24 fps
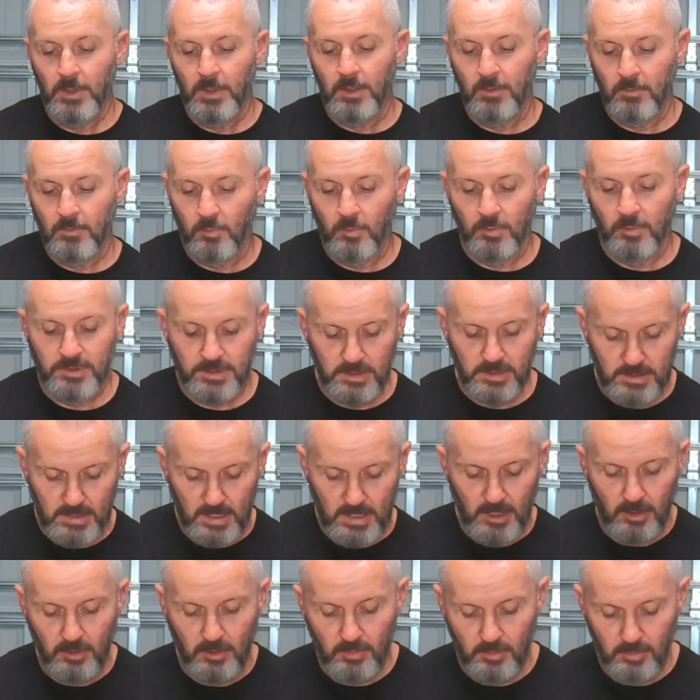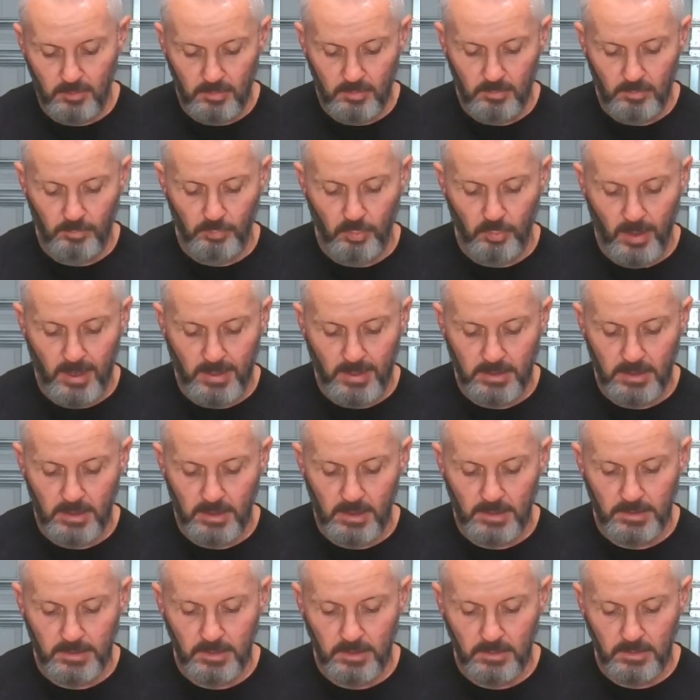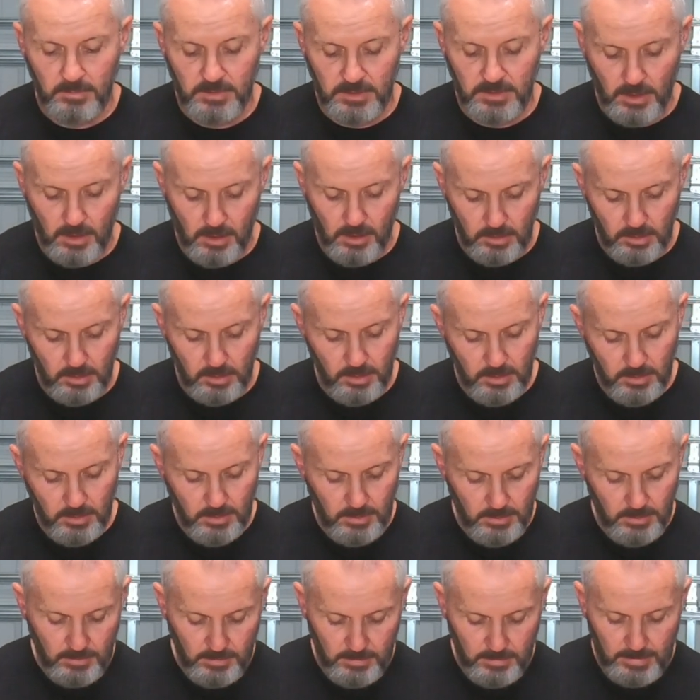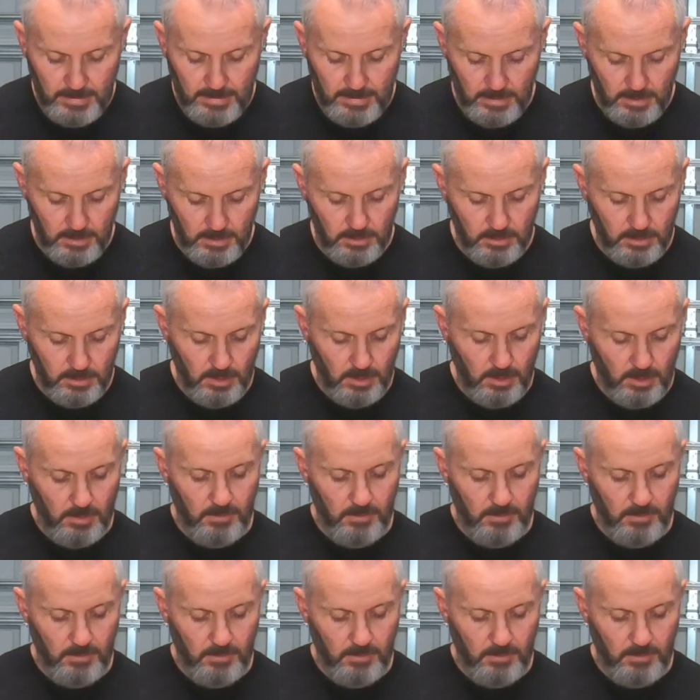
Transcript: And of course the Danner branded on the tongue, and